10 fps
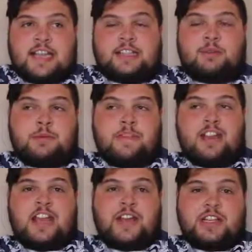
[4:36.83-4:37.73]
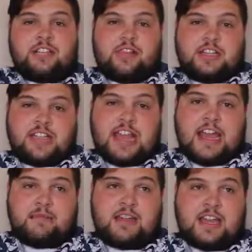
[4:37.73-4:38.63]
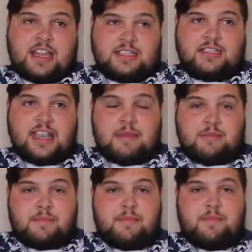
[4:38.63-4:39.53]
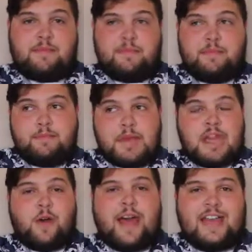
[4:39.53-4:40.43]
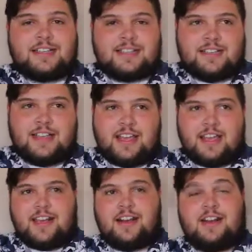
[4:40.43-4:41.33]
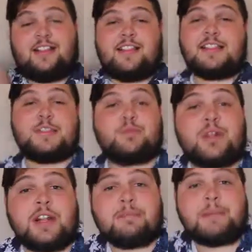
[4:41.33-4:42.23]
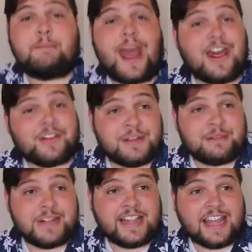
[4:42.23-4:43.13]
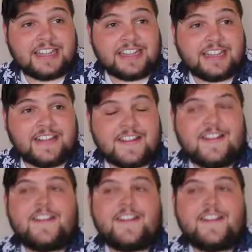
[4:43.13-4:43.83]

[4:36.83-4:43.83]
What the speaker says: That's what my video is for today because I'm a POS and this has really been bothering me lately.